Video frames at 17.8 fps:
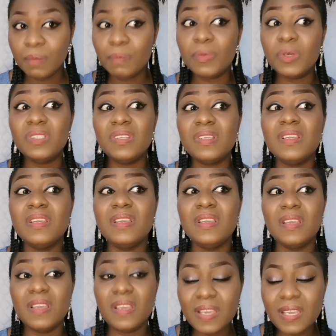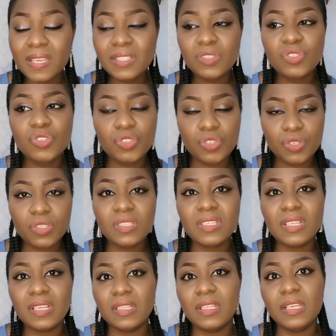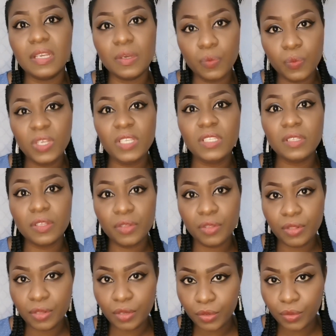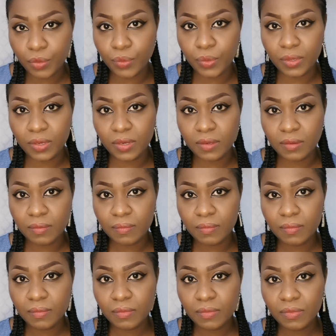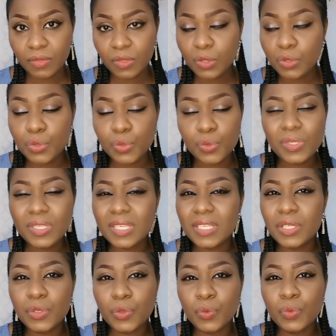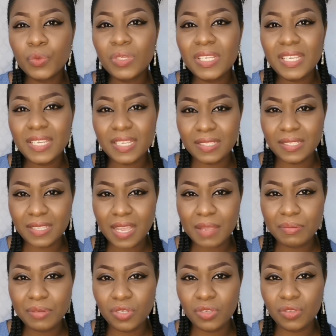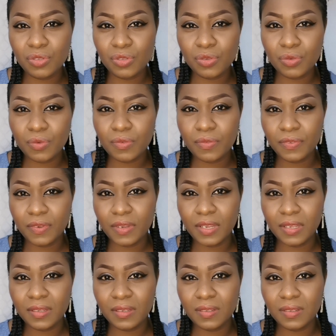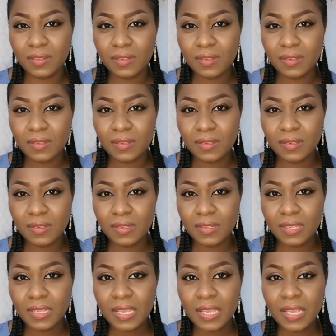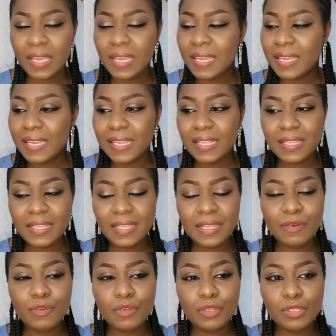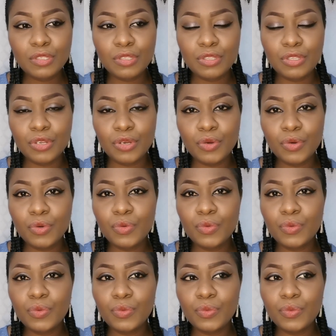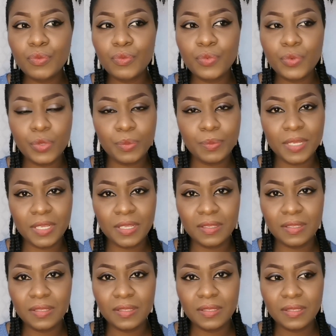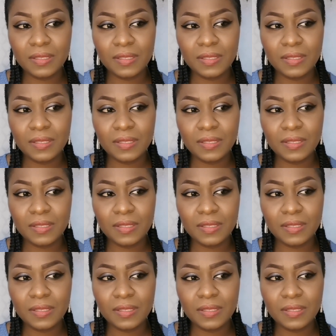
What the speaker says: but it's just that they are waiting on the Lord. Those are the only exceptions you will find. There is no woman